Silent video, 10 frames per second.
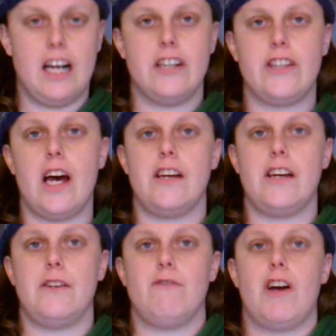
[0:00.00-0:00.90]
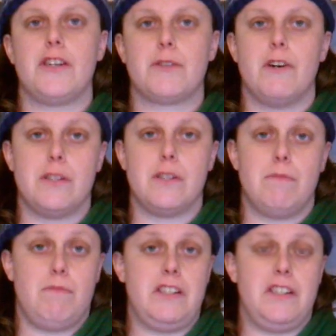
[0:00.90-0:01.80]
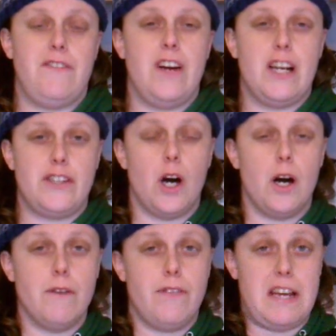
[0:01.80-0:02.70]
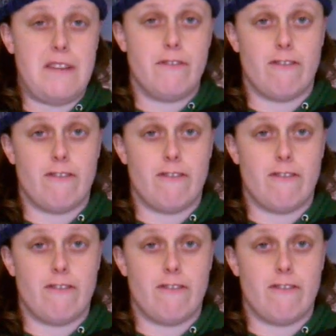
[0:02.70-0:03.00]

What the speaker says: So, Rogue Squadron was the first of the